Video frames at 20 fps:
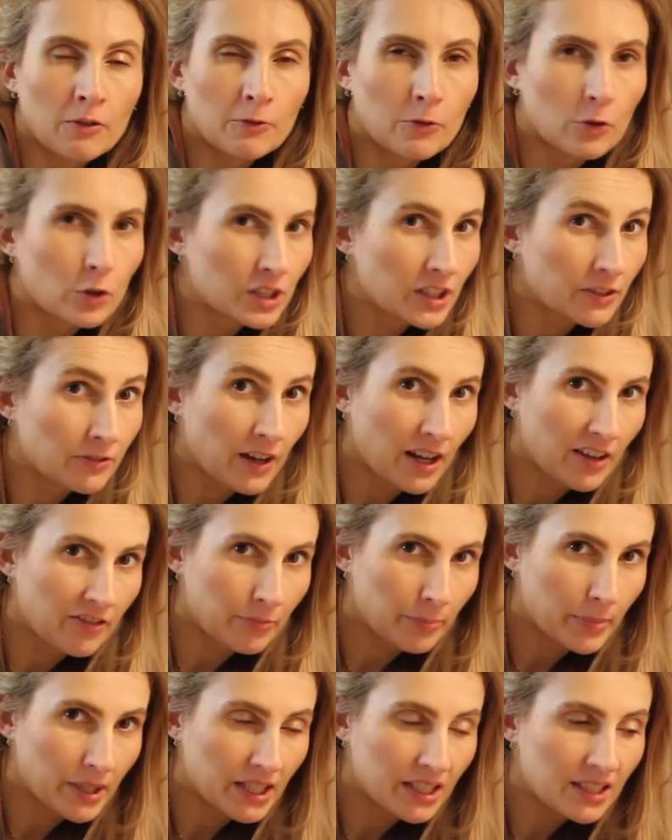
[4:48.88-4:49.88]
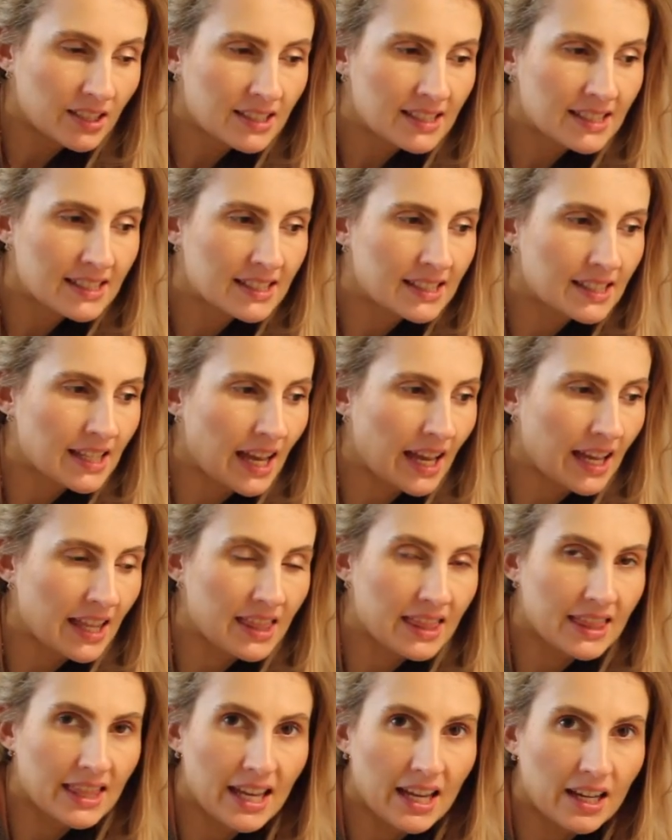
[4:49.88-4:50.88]
forty-five minutes,
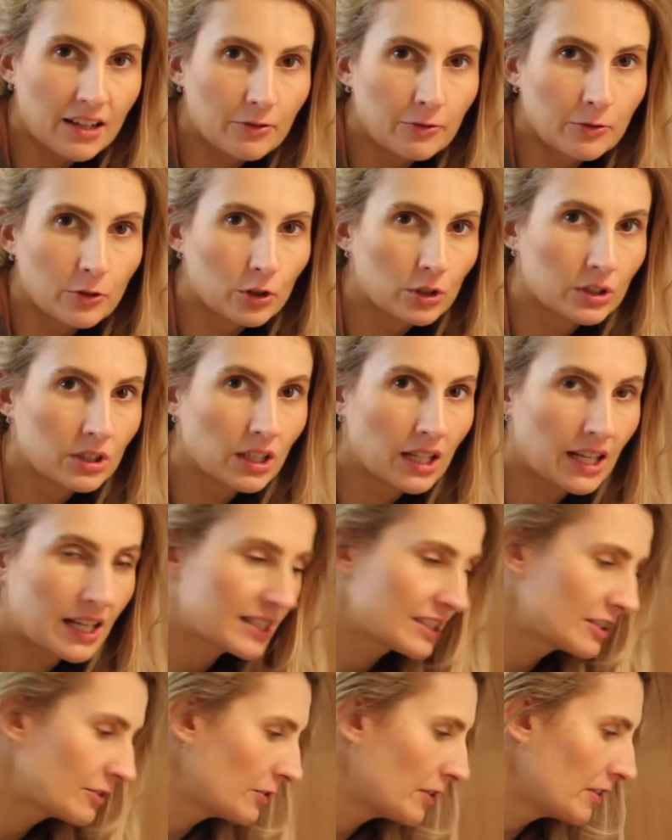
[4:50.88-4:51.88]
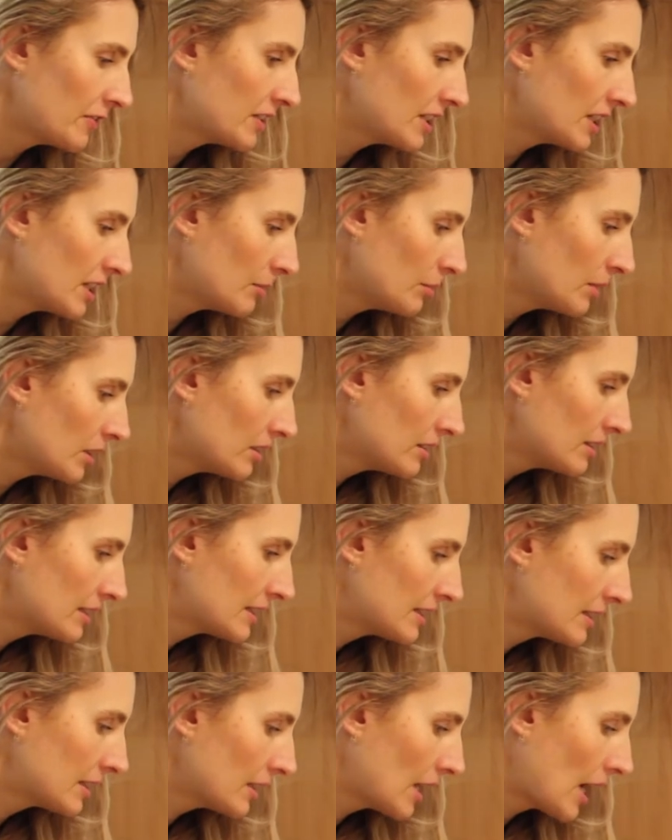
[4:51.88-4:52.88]
and then for the last fifteen
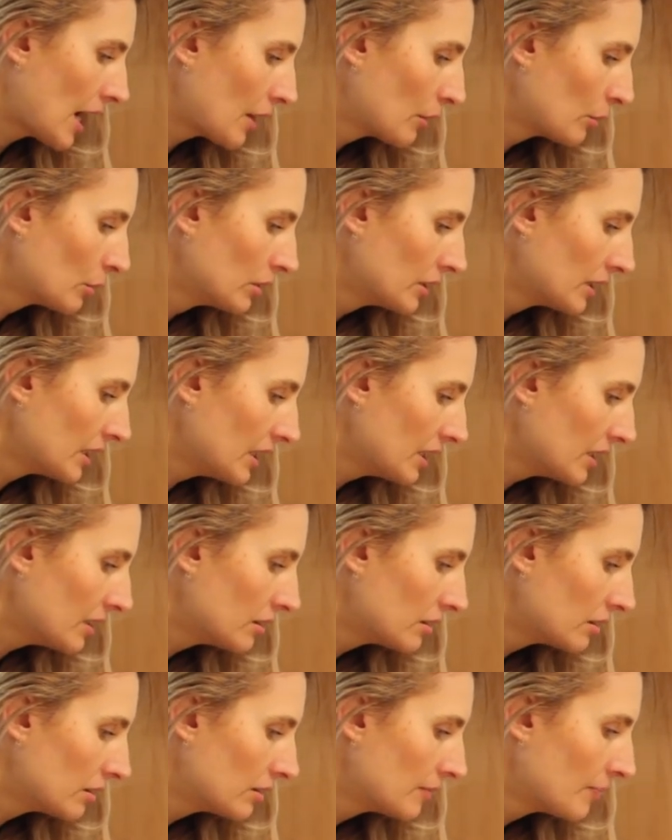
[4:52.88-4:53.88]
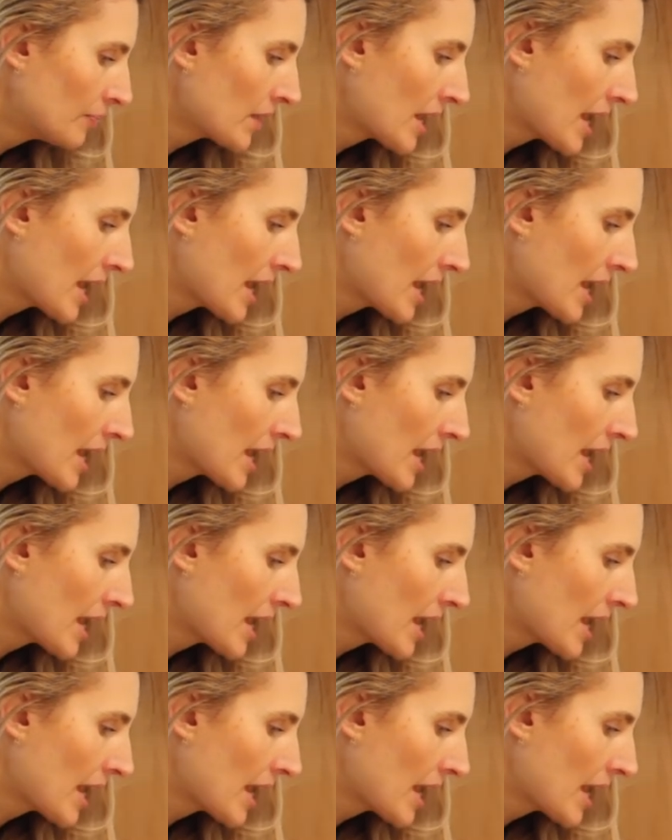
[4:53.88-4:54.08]
minutes I will either